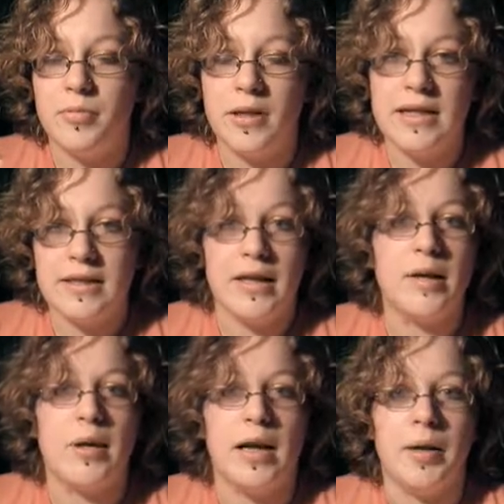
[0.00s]
police
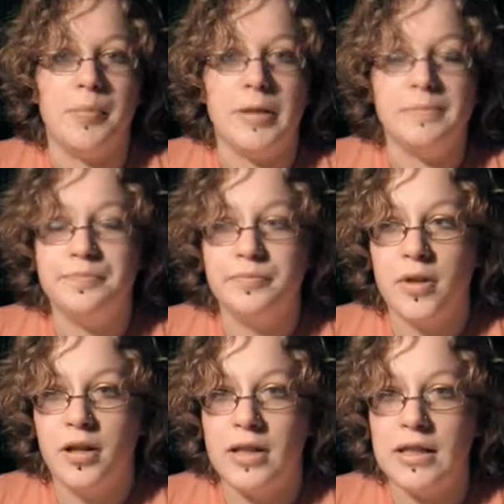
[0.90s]
car behind me,
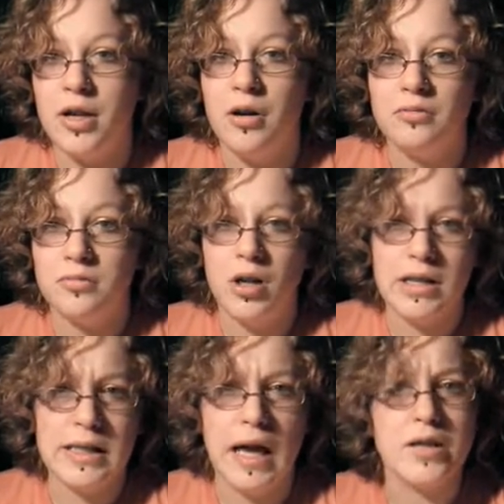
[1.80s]
and he's not got
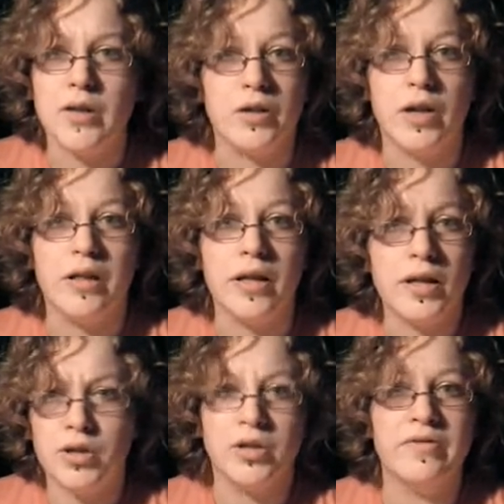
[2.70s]
his lights on or
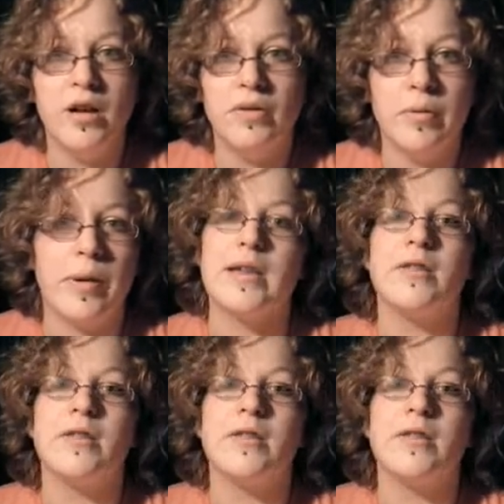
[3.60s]
anything, he's just following me.